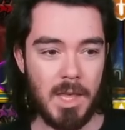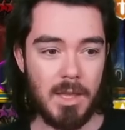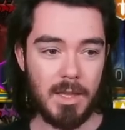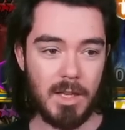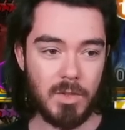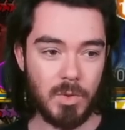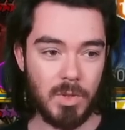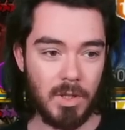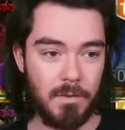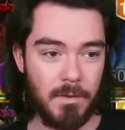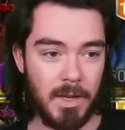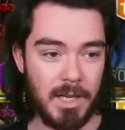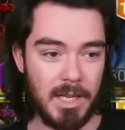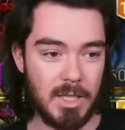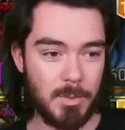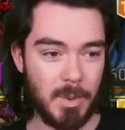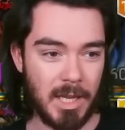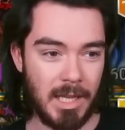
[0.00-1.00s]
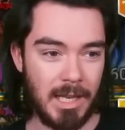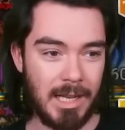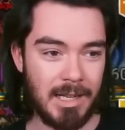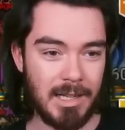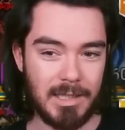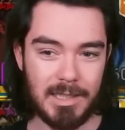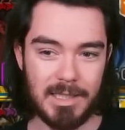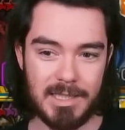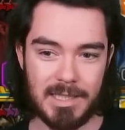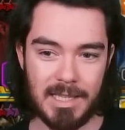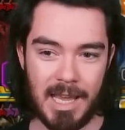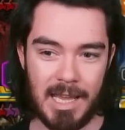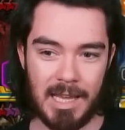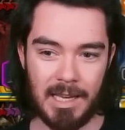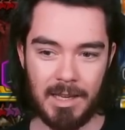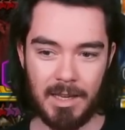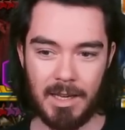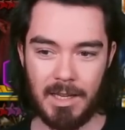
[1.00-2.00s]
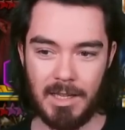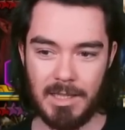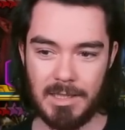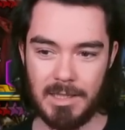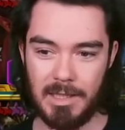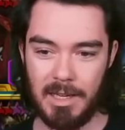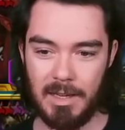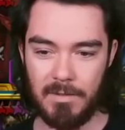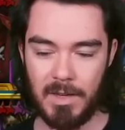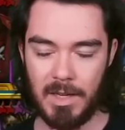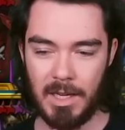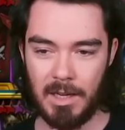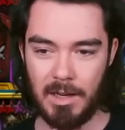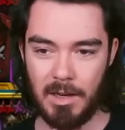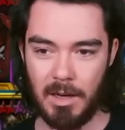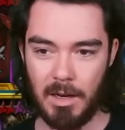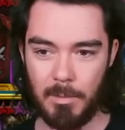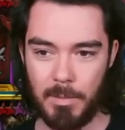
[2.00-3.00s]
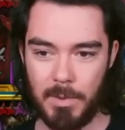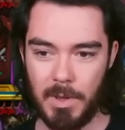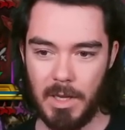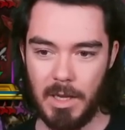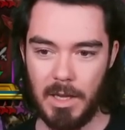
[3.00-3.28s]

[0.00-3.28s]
That's real fun. He's bringing in a Glacia, and he's leaving up